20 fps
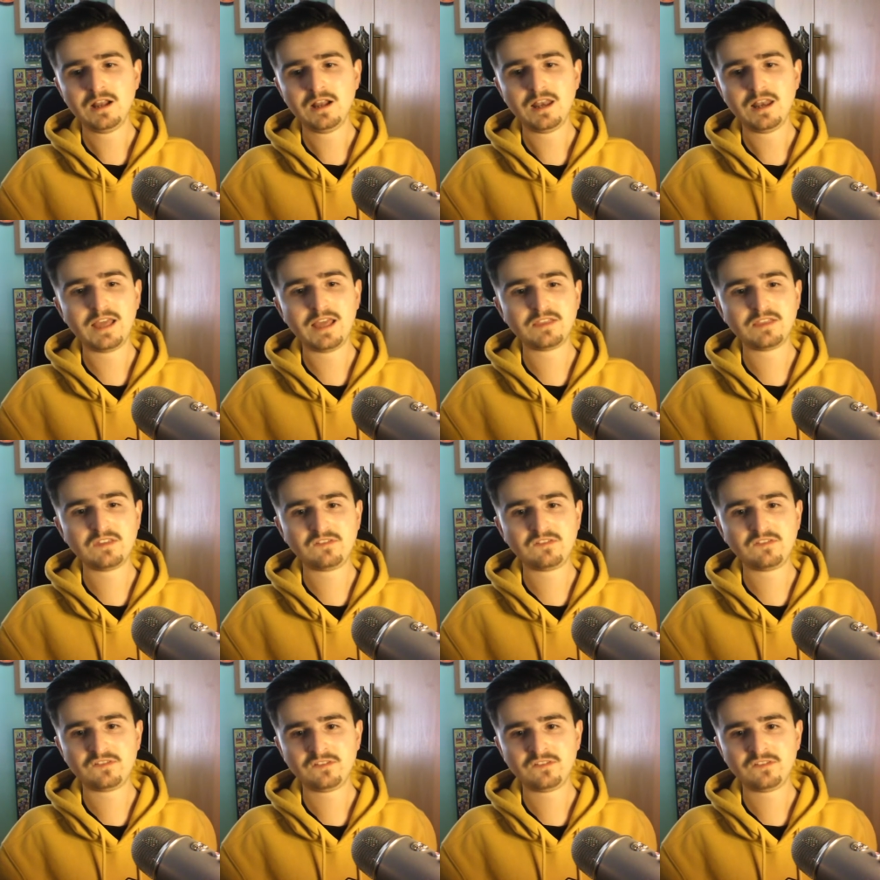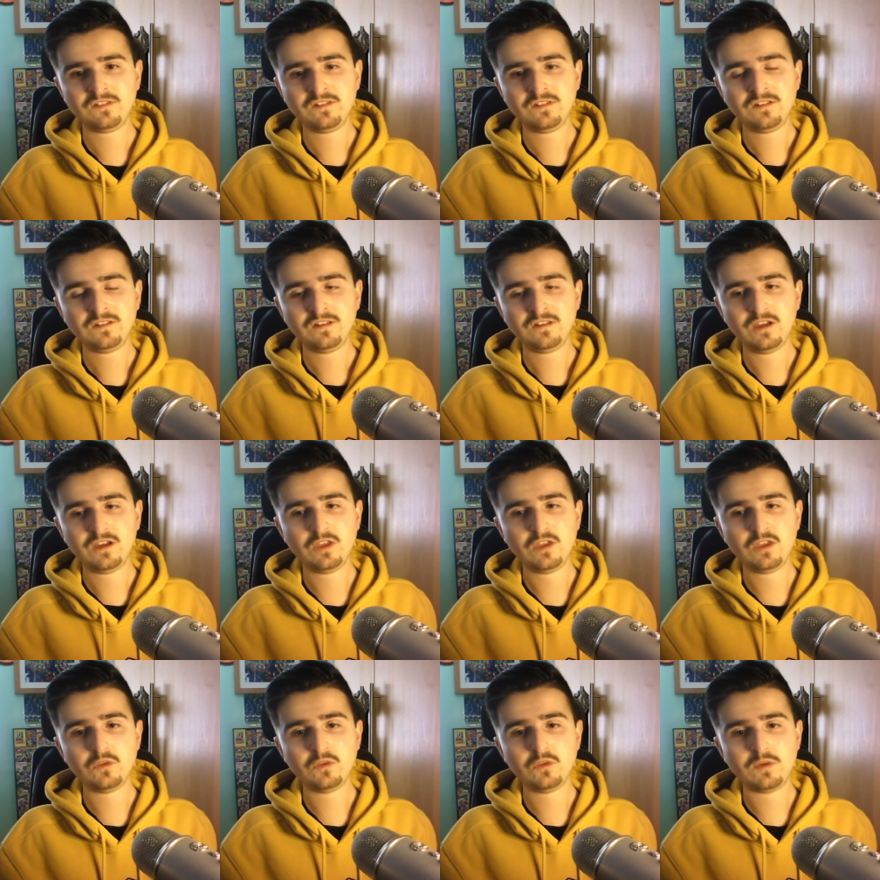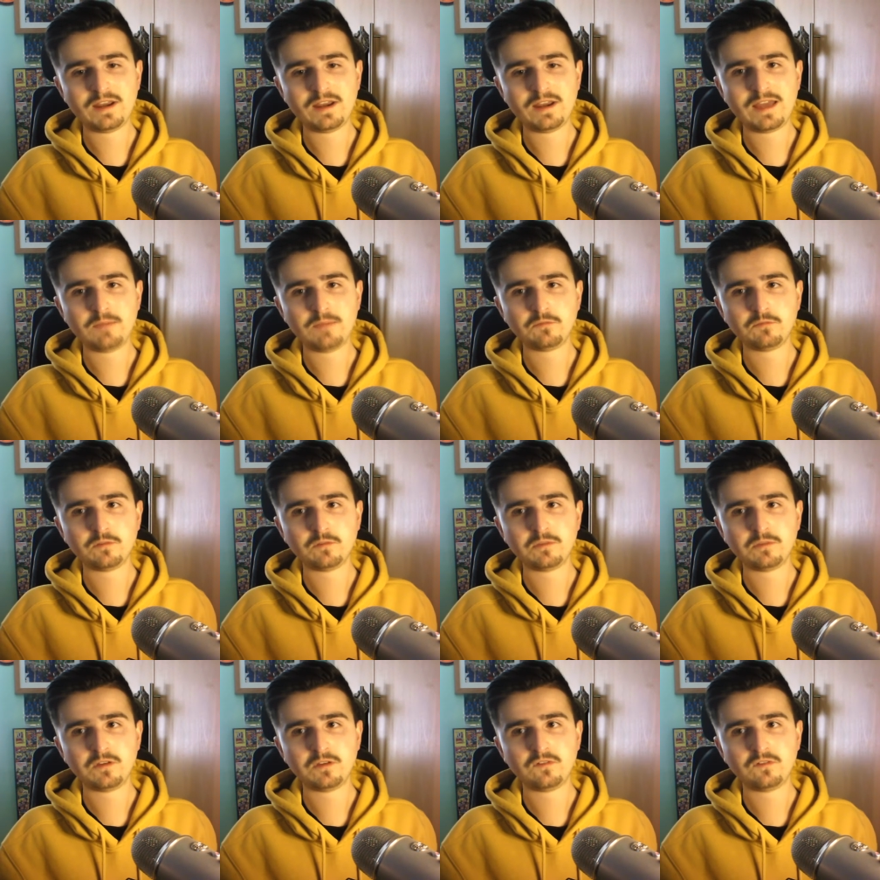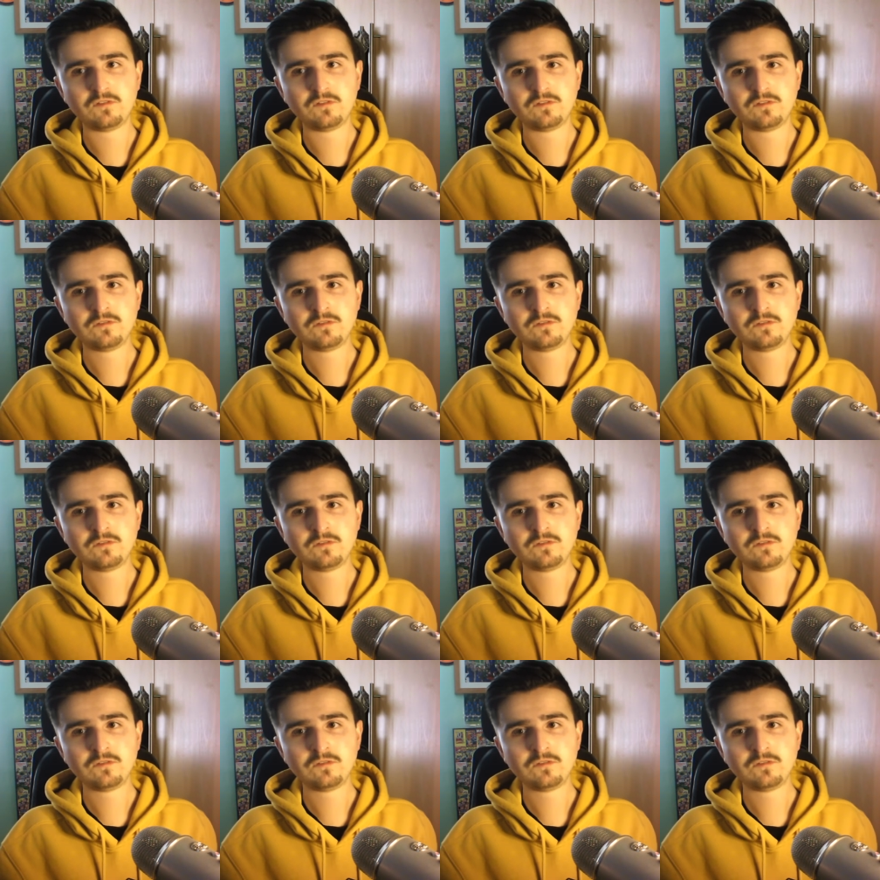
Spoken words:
Like this annoying laptop that has